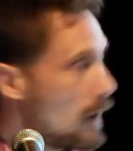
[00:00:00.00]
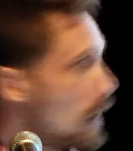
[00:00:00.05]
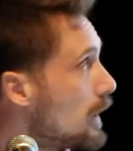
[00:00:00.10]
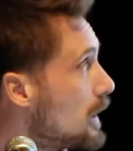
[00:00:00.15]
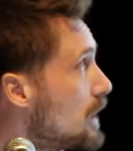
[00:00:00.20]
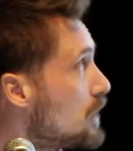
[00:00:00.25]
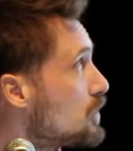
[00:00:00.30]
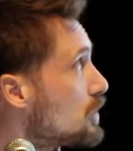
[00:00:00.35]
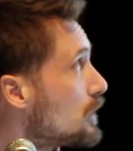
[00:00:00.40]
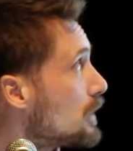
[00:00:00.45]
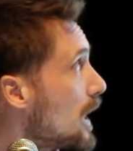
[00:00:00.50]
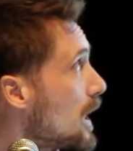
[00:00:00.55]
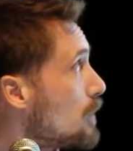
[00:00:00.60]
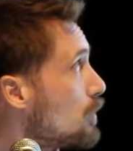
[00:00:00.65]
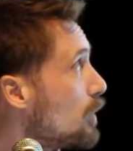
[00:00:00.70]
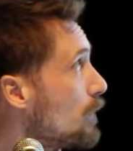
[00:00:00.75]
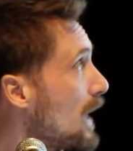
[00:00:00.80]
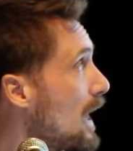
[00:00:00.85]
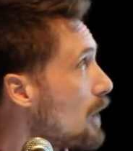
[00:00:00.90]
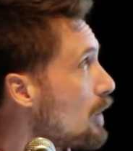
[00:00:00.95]
each
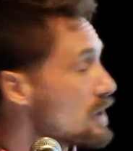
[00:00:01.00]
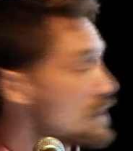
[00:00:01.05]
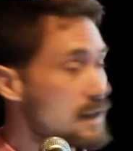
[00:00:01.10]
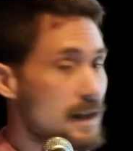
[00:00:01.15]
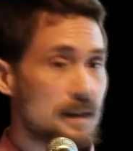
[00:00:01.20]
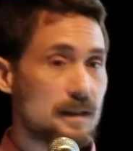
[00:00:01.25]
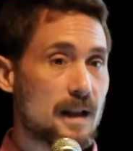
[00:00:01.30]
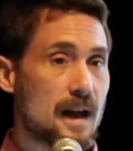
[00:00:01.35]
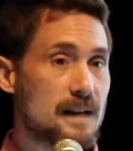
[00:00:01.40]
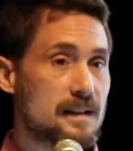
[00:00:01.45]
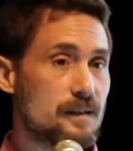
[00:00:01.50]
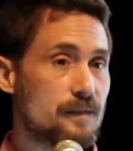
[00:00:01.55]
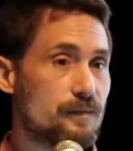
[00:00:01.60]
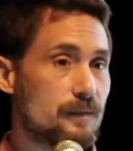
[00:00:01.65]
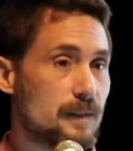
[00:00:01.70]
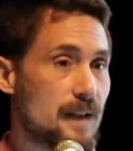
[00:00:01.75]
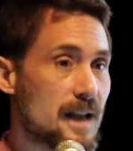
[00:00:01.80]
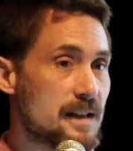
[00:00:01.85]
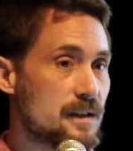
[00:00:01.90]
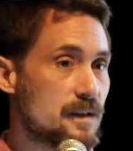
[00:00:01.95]
label power set
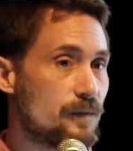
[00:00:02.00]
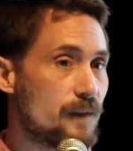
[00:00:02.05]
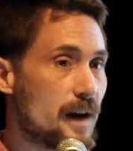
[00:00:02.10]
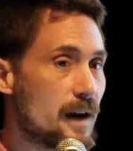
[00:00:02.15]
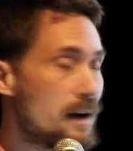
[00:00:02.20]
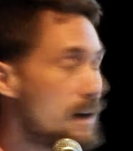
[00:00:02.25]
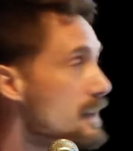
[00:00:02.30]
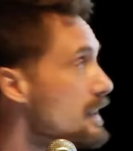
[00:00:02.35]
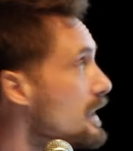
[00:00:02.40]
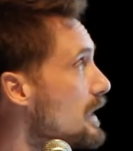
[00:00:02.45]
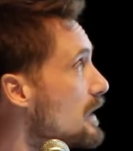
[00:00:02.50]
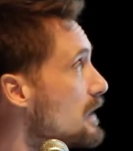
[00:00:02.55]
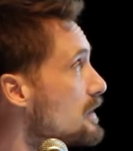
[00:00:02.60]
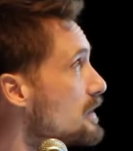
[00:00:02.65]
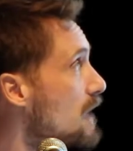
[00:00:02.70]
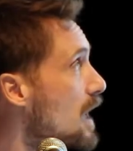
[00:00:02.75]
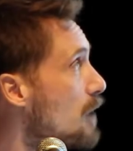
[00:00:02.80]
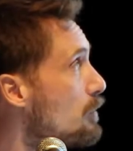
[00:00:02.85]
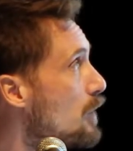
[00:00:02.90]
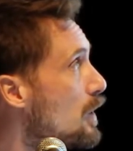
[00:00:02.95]
classifier in the
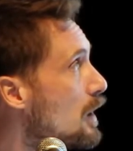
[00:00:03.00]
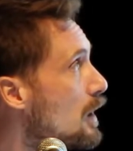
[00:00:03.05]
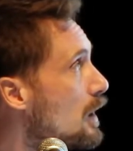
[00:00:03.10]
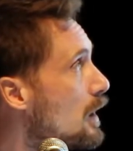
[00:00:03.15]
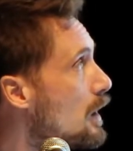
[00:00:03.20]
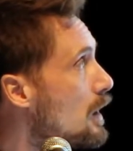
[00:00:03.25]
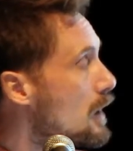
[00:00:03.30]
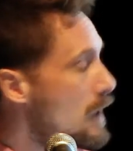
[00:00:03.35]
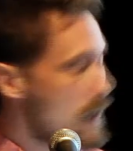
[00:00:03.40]
ensemble